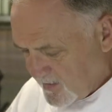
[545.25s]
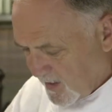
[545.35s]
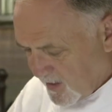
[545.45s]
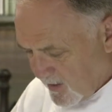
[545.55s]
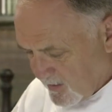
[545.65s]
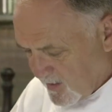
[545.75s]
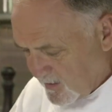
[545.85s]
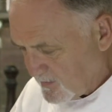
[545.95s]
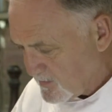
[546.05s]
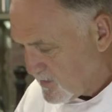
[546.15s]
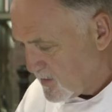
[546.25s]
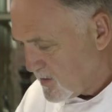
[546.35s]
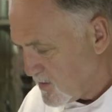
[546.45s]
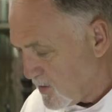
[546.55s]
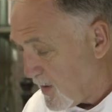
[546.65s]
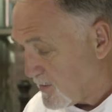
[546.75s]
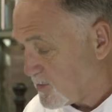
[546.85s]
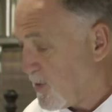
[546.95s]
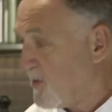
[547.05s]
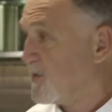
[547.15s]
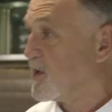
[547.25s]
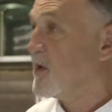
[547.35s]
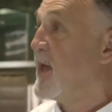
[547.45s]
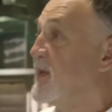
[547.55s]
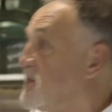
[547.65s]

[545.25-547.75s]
any longer, although it's perfect in that